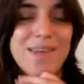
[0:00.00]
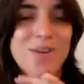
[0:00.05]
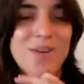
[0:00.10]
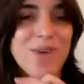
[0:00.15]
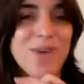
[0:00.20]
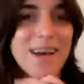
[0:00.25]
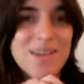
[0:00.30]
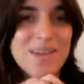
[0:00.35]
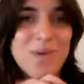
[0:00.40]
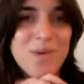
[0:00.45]

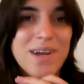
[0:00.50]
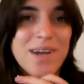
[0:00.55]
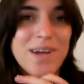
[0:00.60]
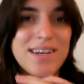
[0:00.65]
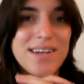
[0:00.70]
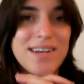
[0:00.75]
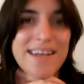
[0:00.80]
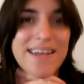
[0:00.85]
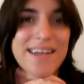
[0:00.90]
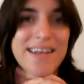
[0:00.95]
guys want to
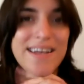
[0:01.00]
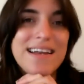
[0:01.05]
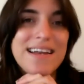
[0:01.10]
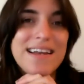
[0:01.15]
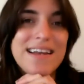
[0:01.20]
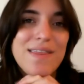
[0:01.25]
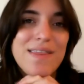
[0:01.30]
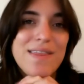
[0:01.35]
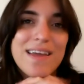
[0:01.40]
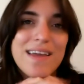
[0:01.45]
tell us?
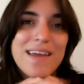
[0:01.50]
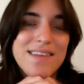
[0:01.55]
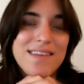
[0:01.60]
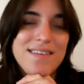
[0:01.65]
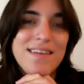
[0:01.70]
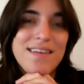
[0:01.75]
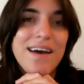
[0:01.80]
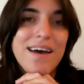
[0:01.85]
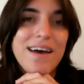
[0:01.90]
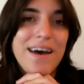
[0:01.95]
Anything
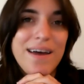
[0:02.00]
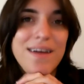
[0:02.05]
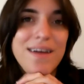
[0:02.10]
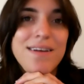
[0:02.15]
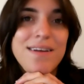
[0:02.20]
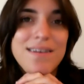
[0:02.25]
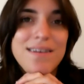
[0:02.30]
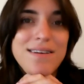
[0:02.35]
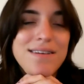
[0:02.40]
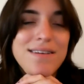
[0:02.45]
that's
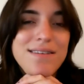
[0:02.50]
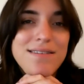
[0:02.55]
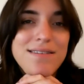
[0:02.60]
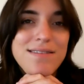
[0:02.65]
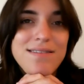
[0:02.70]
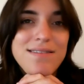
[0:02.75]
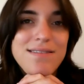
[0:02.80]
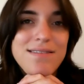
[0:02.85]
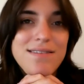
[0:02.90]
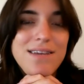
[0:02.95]

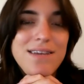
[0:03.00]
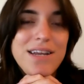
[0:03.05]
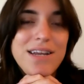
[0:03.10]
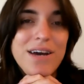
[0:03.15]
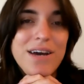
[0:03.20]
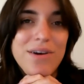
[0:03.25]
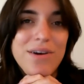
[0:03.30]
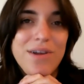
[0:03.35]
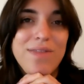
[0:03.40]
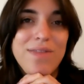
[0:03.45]

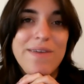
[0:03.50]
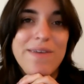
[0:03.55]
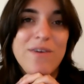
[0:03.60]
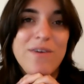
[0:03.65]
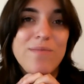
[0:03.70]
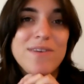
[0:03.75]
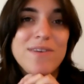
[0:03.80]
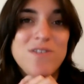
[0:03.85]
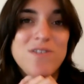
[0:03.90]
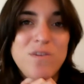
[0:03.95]
you think would
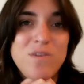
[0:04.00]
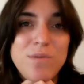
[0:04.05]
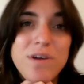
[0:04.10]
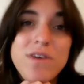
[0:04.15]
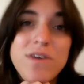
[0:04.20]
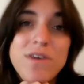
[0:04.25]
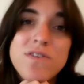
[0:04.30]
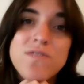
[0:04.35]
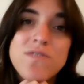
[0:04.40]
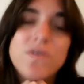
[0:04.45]
be super
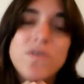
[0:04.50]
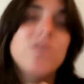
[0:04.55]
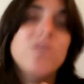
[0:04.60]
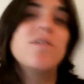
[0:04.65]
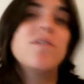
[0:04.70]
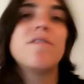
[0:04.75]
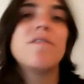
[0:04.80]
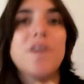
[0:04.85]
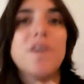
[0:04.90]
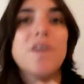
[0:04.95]

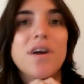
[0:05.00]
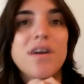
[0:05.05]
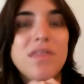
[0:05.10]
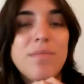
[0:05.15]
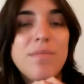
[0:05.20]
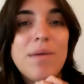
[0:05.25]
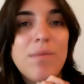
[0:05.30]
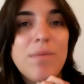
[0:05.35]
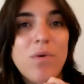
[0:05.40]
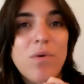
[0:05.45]
useful for
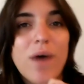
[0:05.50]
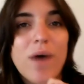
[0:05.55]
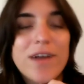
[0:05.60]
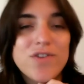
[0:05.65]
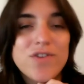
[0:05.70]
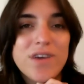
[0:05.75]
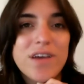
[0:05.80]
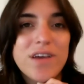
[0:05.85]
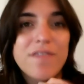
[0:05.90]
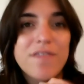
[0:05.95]
the people
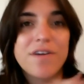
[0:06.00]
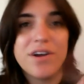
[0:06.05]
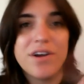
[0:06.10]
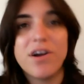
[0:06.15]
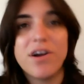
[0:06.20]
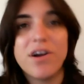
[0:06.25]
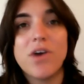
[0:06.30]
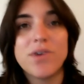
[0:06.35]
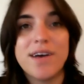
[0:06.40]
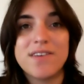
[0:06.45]
watching, for
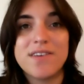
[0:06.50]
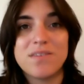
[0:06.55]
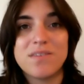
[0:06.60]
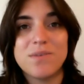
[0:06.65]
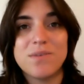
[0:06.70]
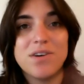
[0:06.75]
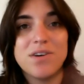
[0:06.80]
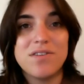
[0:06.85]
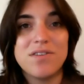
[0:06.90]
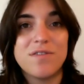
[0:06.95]
your own
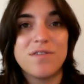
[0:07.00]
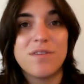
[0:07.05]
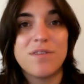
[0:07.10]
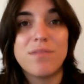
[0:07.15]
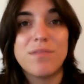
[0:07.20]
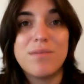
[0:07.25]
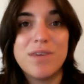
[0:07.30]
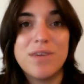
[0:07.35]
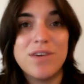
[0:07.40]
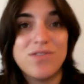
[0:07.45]
customers, or for
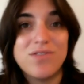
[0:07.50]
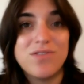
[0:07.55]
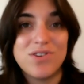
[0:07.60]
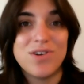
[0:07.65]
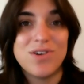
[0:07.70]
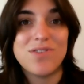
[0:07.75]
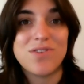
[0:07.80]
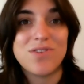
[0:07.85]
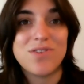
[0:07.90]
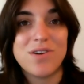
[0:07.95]
Mimi
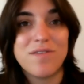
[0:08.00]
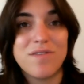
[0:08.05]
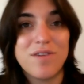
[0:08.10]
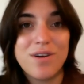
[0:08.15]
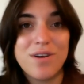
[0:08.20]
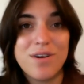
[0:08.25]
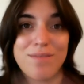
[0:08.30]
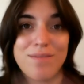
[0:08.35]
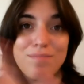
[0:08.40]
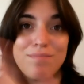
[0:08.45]
users, or
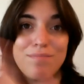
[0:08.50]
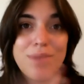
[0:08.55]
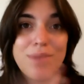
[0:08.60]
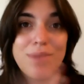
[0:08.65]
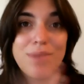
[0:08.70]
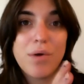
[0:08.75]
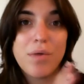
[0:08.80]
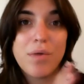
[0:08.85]
for both?